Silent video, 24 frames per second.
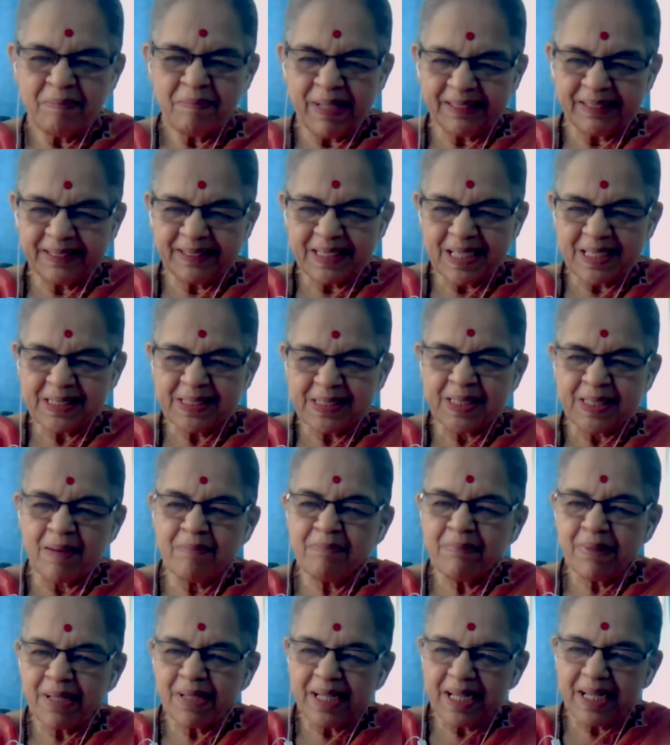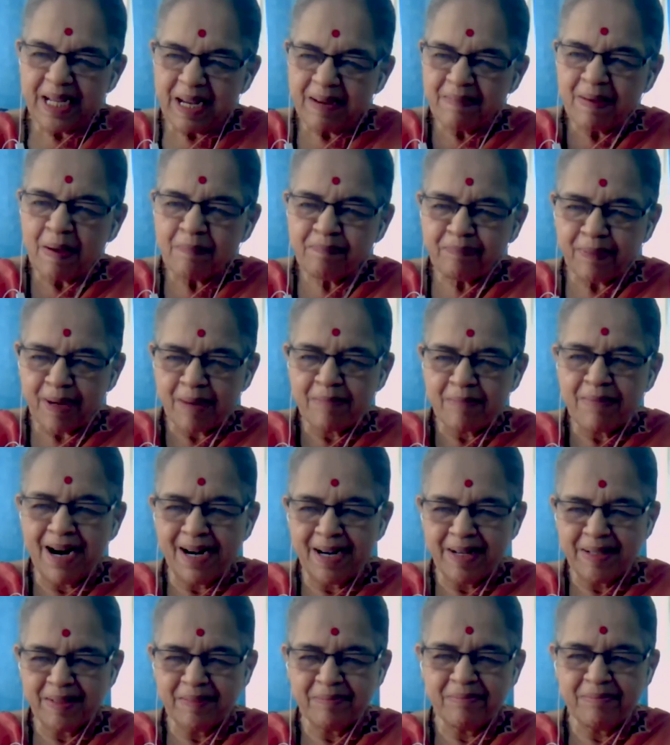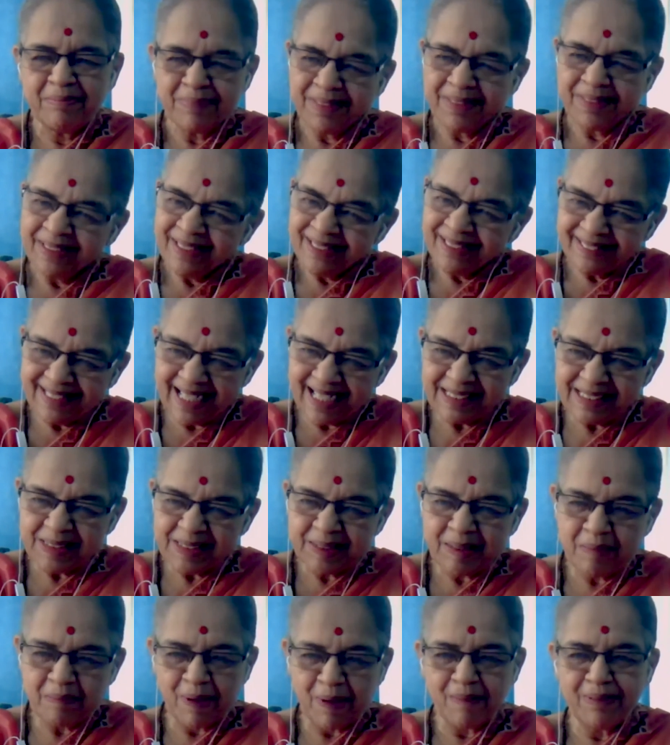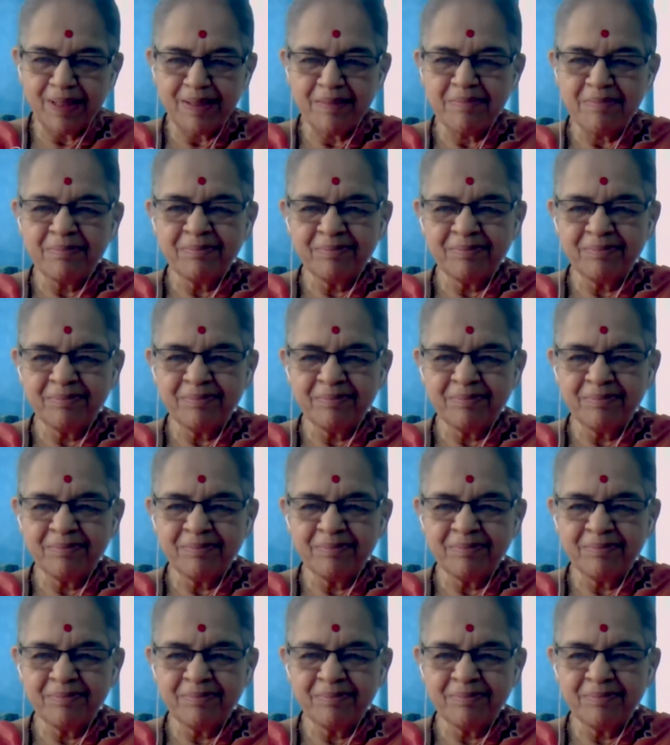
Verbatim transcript: Pratyaksham eva pramanam. That is the problem.